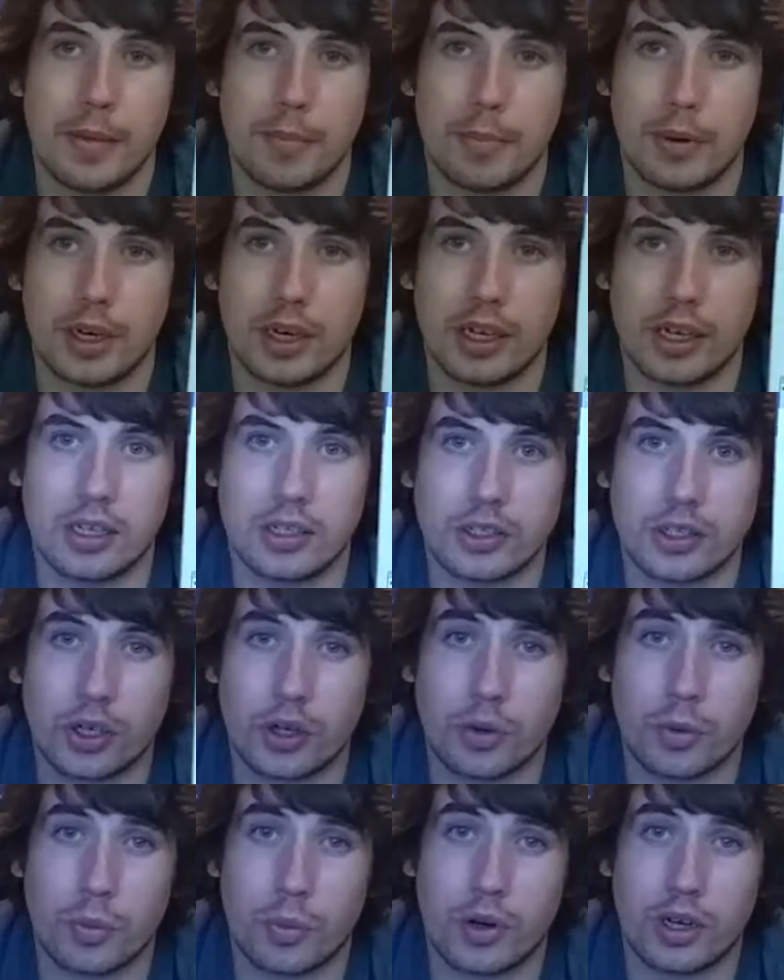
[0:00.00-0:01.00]
but
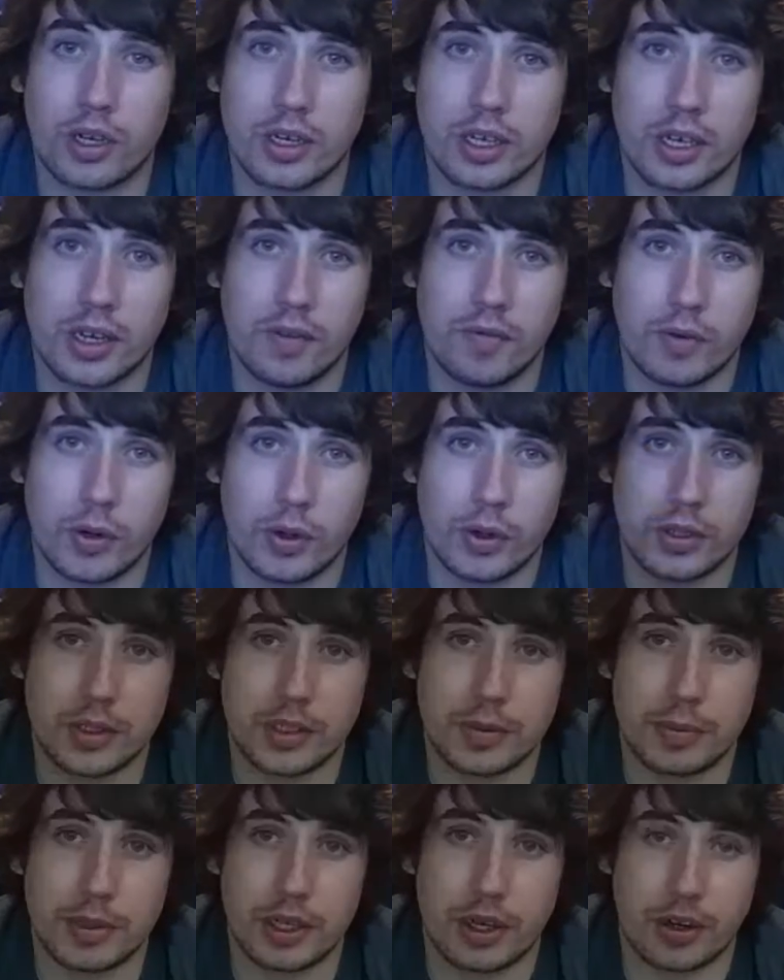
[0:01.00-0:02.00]
Uncharted 1 got voted
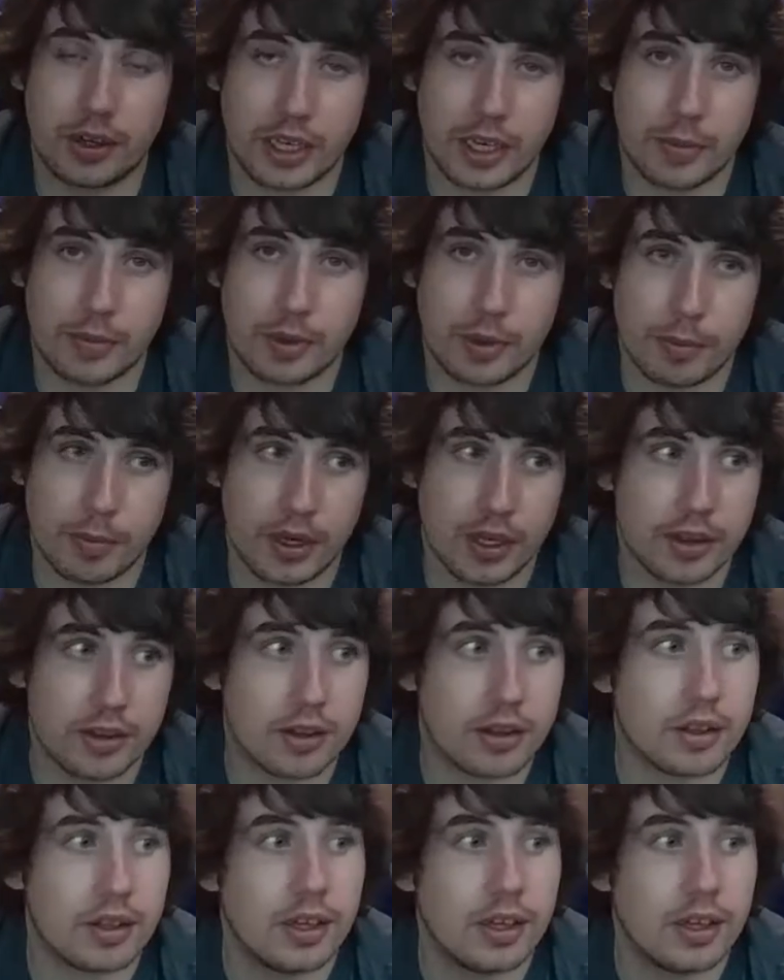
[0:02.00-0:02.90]
to be our Game of the Month.